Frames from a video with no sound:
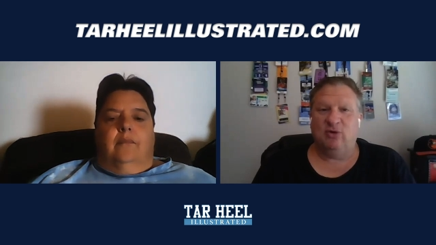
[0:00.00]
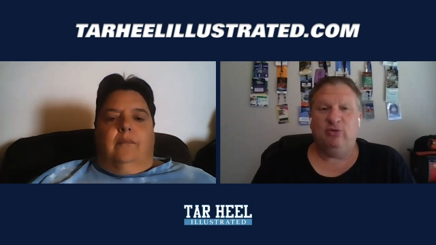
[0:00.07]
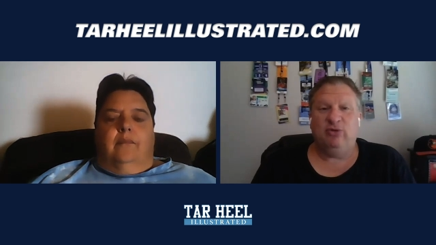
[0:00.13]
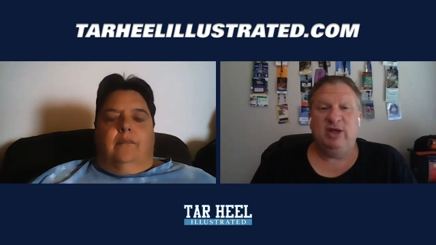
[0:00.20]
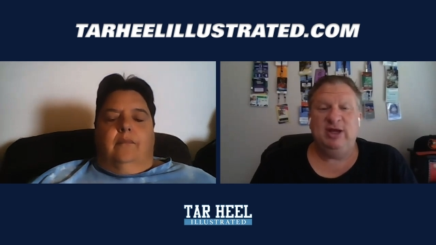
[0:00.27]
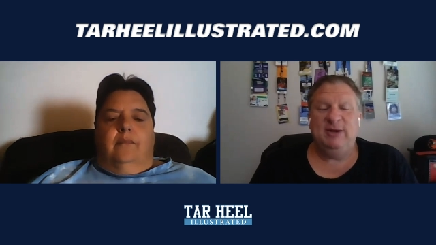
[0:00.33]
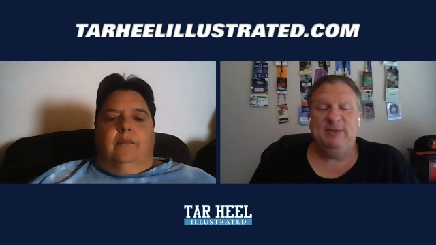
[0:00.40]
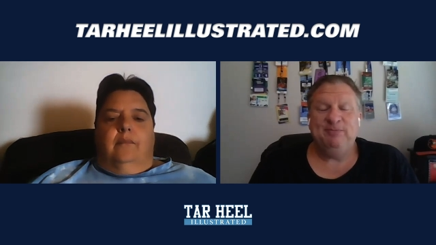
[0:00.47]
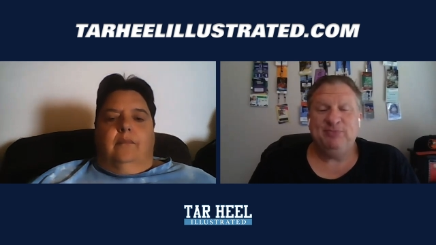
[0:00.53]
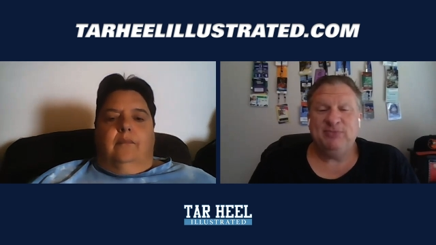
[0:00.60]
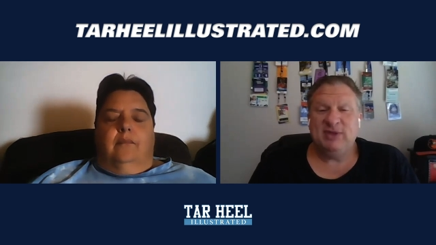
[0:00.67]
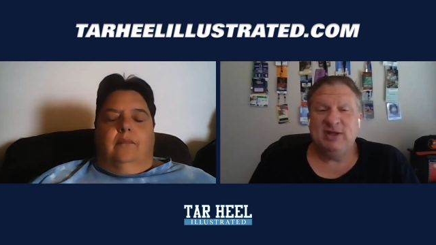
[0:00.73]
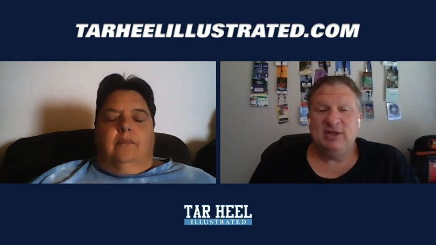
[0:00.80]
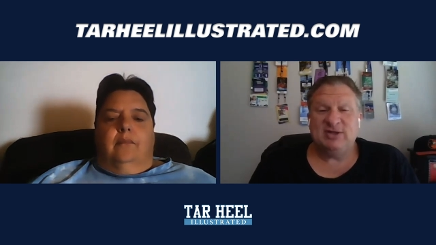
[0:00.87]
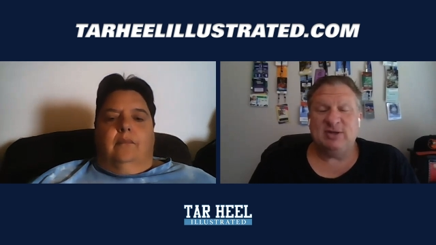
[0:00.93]
Speaker 1: Only it
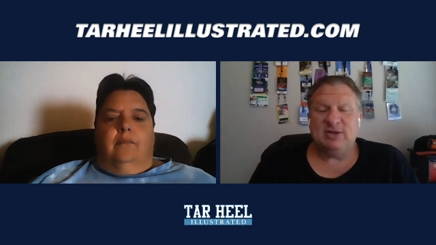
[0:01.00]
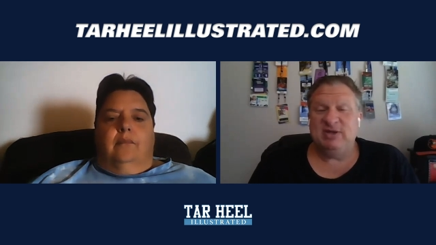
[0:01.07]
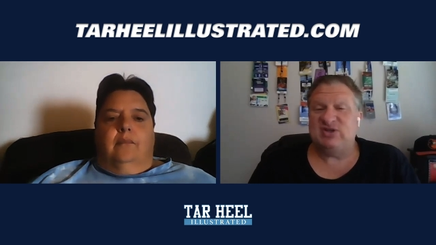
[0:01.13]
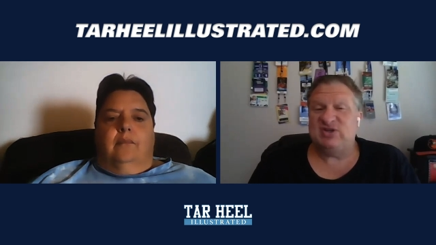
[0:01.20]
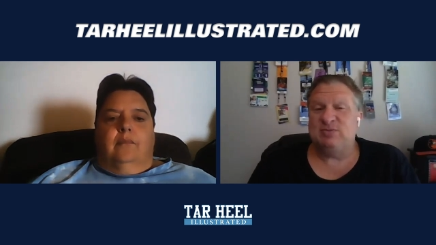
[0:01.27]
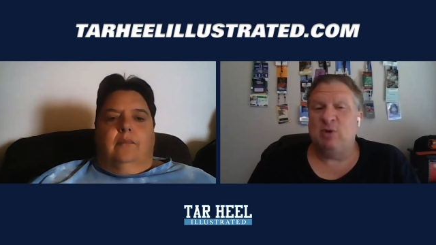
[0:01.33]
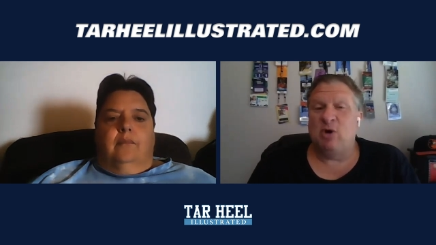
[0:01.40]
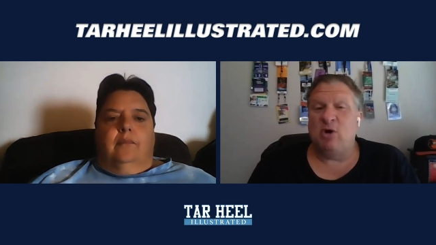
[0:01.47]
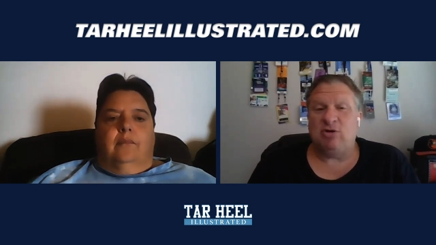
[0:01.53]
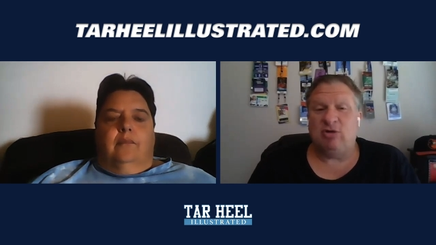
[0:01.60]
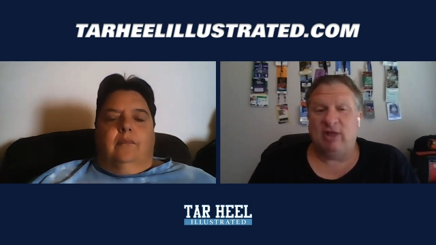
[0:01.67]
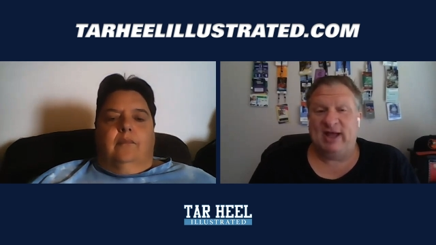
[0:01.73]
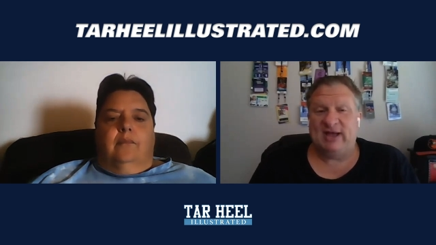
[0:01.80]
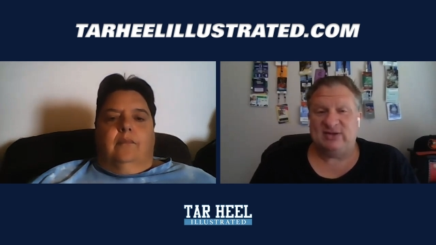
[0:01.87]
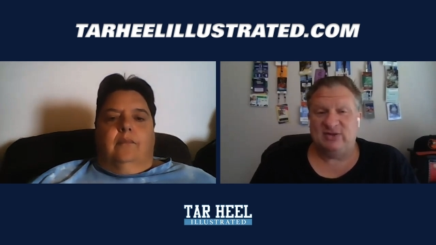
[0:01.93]
could be a small
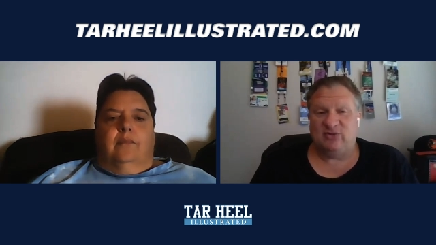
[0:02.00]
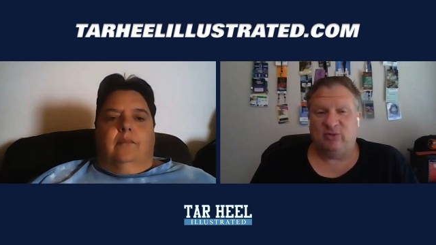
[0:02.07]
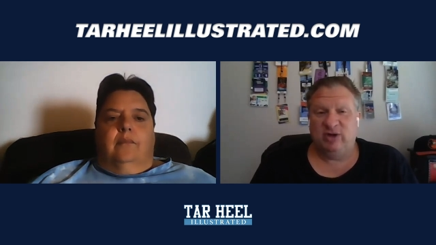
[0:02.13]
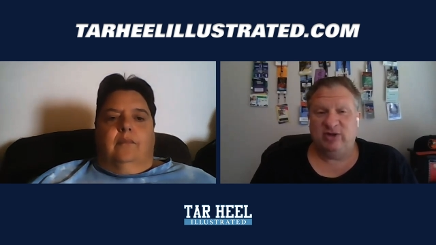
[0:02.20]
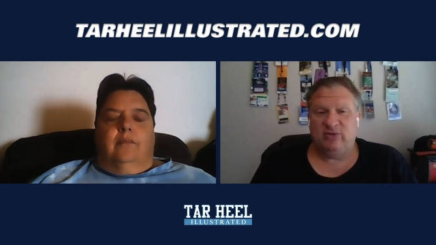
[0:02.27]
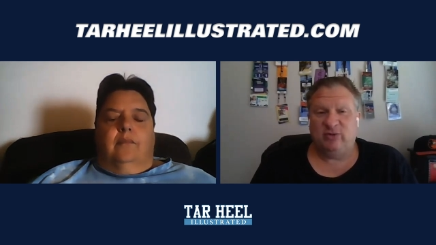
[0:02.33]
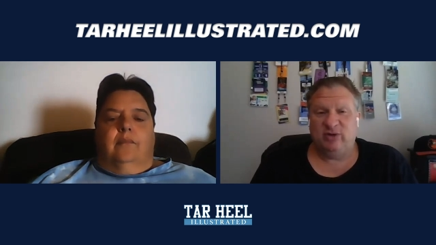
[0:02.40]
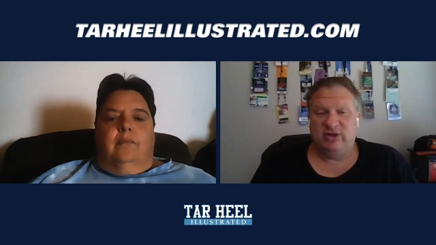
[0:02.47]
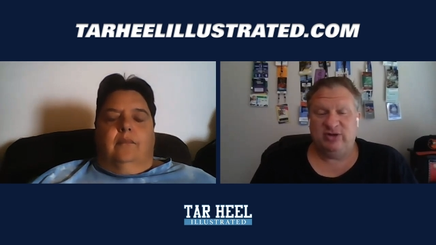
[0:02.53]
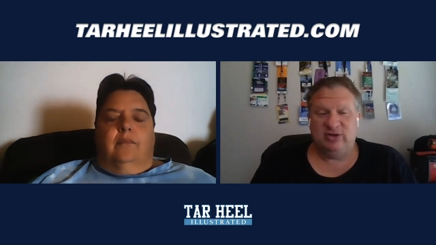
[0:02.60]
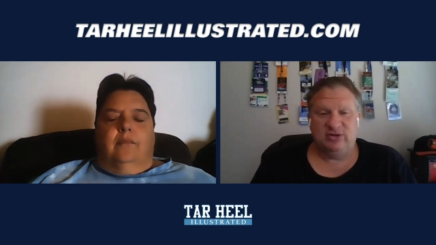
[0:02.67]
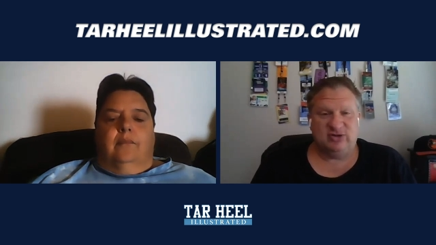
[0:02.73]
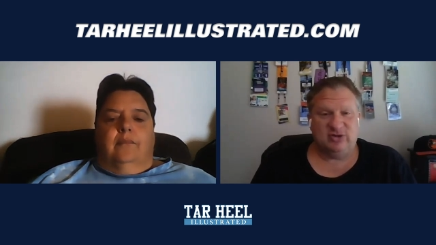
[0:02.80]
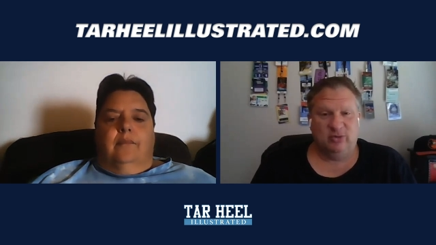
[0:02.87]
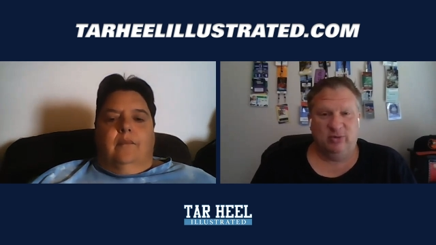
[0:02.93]
class in
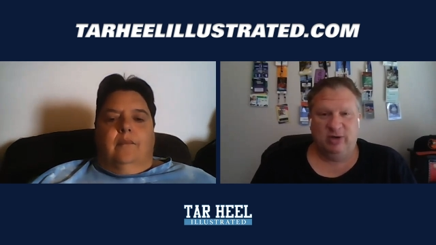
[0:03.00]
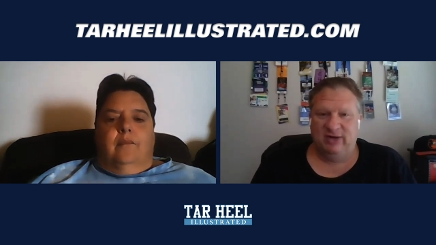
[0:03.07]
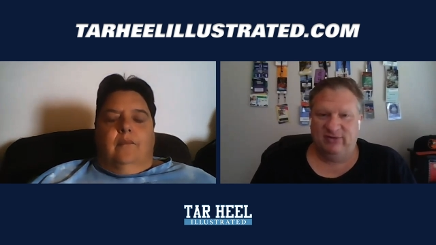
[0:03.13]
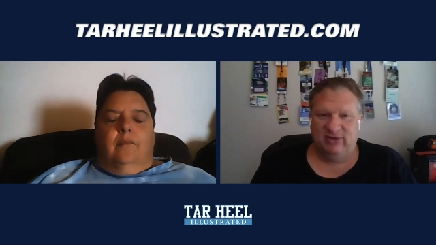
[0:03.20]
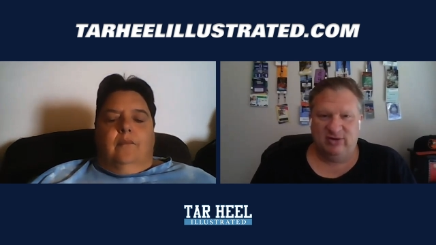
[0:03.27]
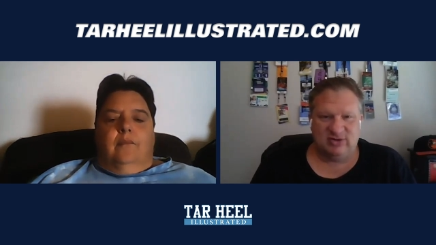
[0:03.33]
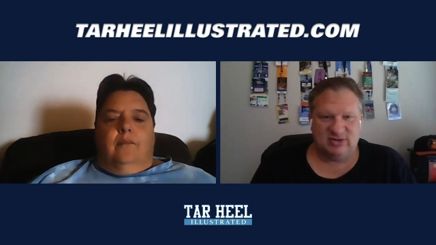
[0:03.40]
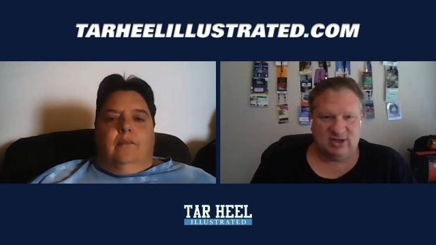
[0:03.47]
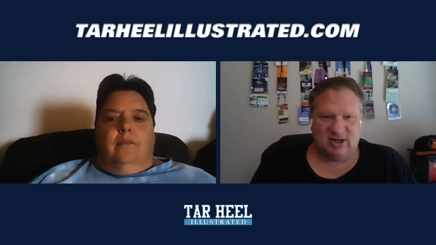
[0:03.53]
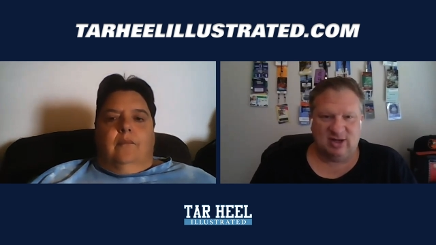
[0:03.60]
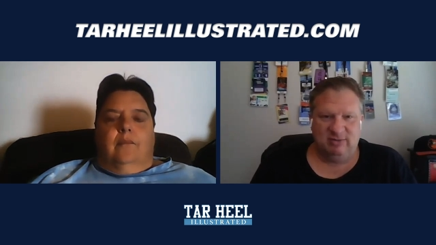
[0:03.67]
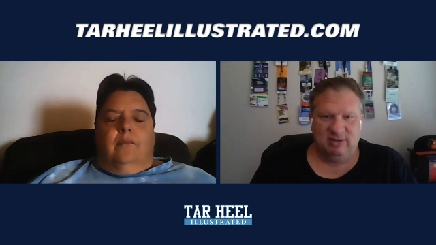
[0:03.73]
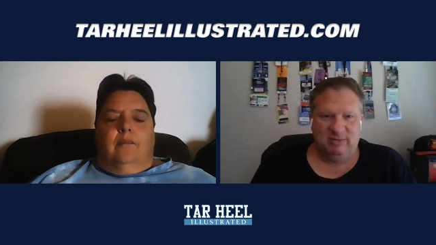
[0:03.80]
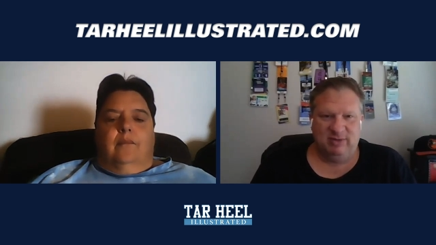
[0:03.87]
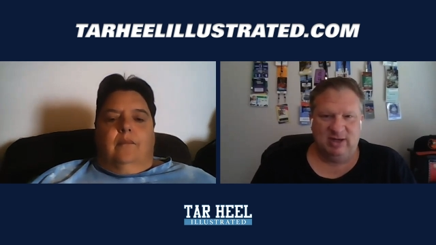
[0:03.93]
2022. So whenever there's a
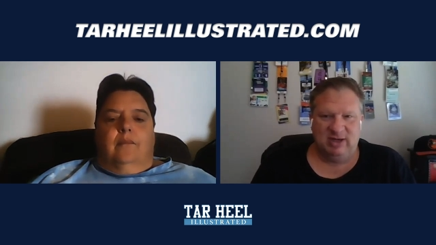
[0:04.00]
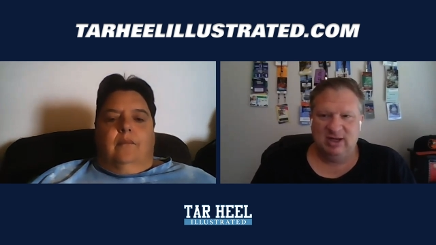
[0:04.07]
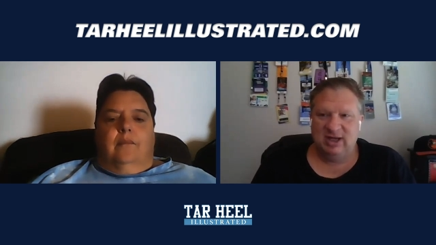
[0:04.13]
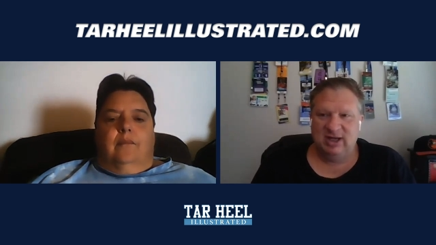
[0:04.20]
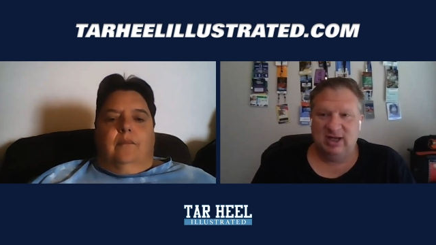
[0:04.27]
commitment,